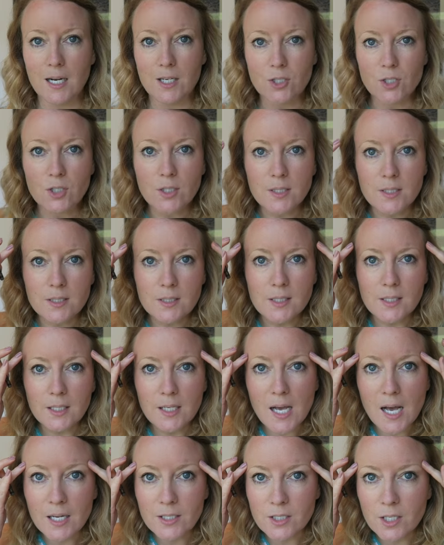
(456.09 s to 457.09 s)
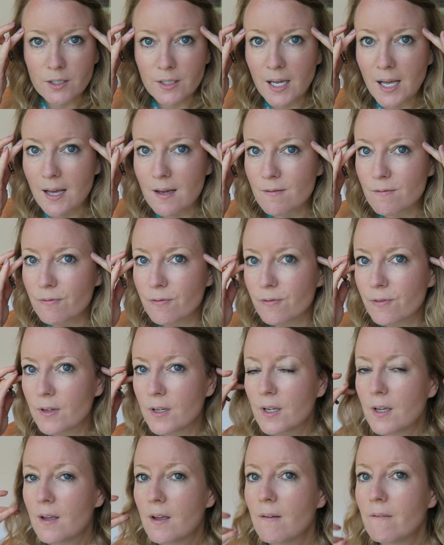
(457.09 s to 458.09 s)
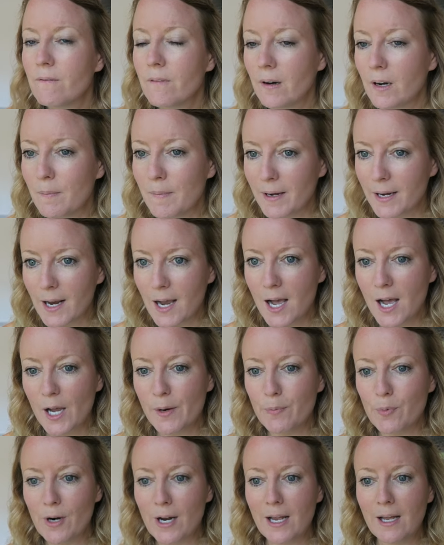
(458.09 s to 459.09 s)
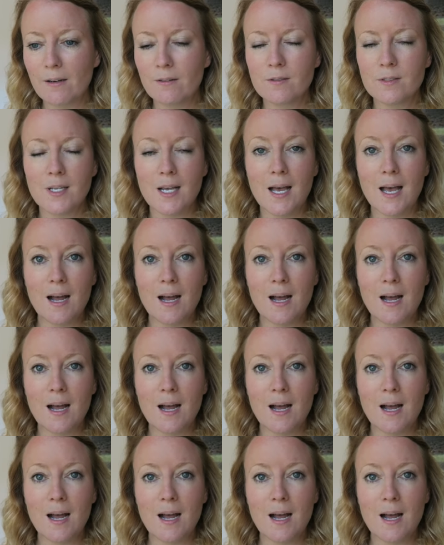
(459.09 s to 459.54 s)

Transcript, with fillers: As you can see, I don't have very many eyebrows.